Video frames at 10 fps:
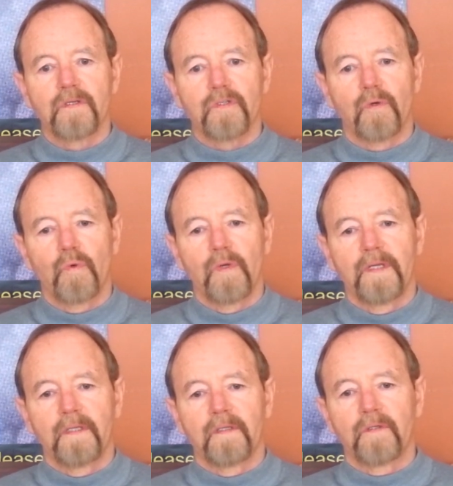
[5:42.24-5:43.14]
So
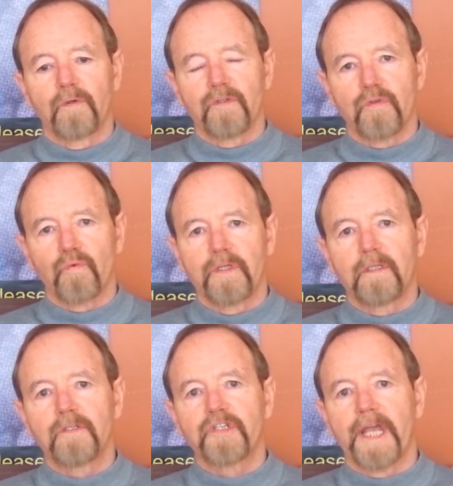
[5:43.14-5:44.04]
there is a
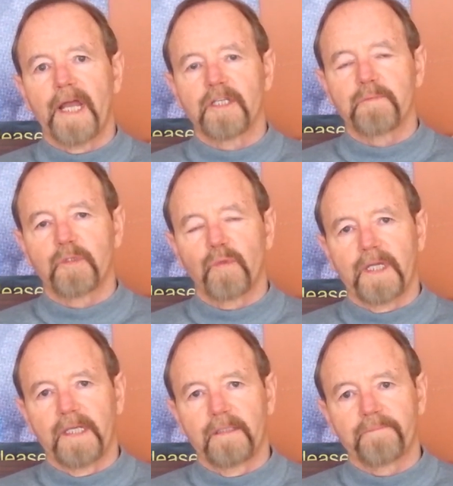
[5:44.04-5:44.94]
real challenge
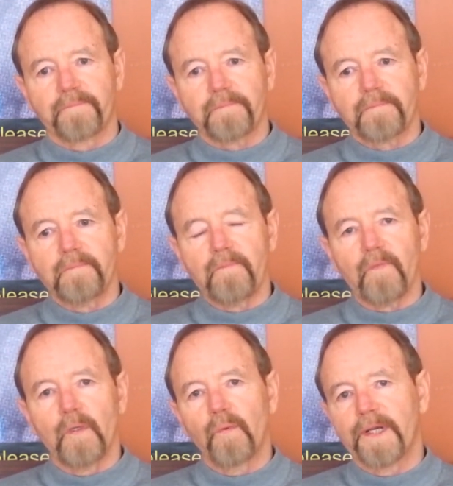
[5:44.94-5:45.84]
between
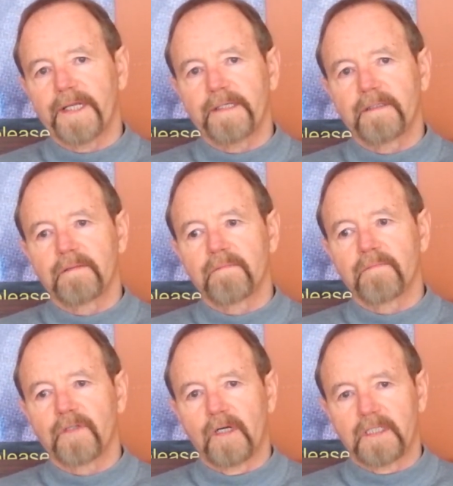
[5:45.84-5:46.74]
what I
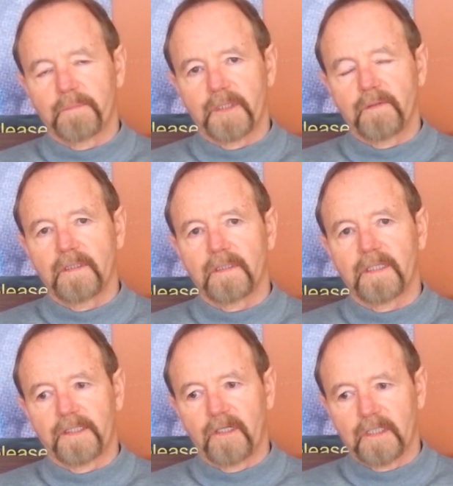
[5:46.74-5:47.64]
talk about
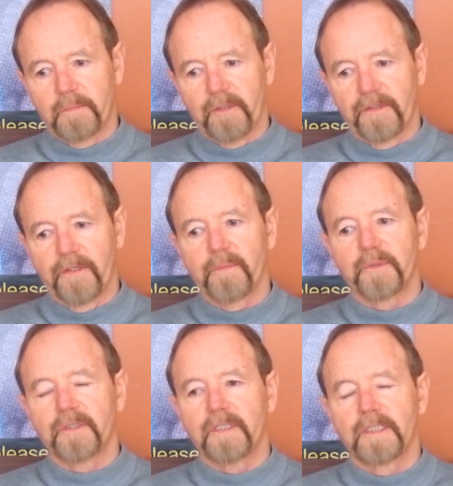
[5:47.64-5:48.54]
it in the
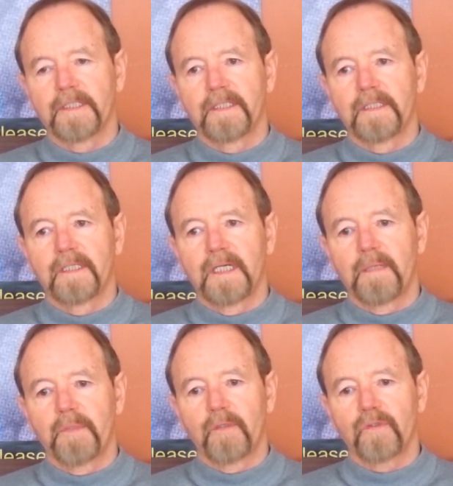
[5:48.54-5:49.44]
book,
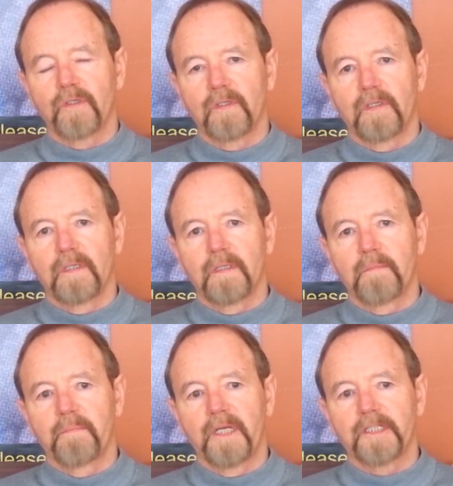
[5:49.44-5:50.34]
about
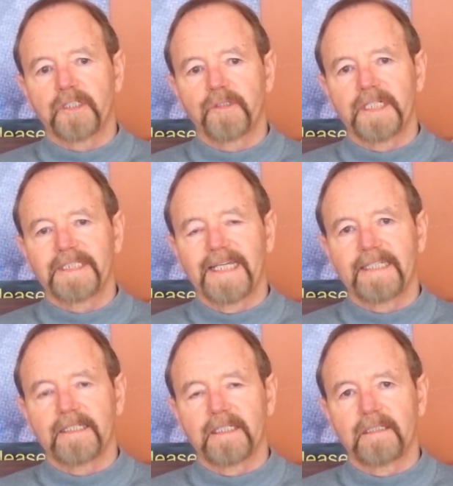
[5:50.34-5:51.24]
military
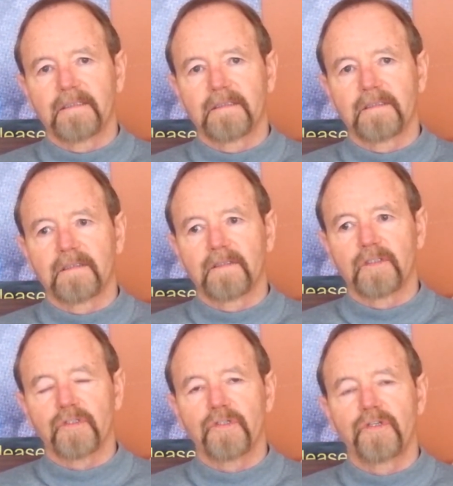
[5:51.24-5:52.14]
identity.
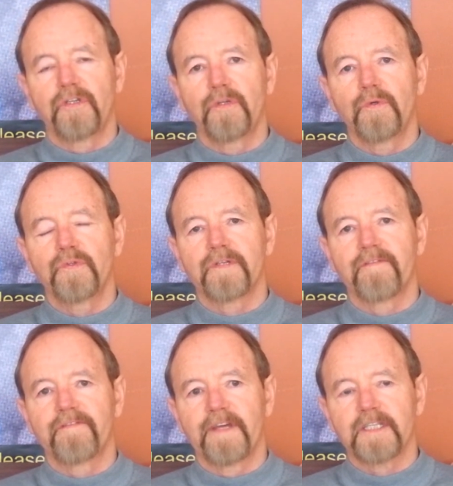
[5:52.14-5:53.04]
There's a huge
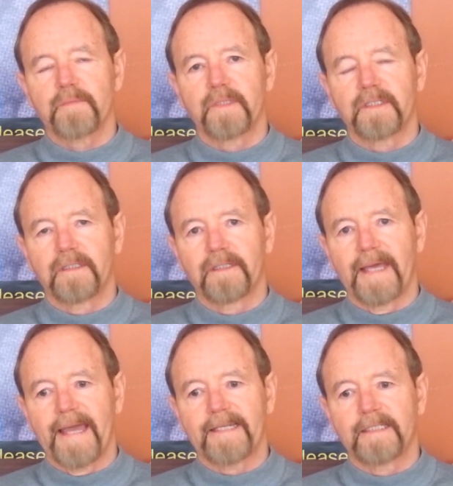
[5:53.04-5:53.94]
investment in
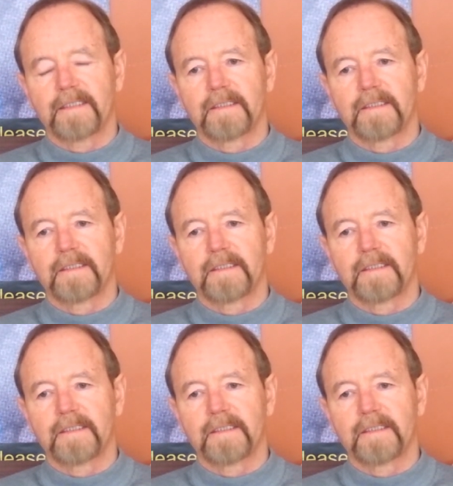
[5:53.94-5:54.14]
that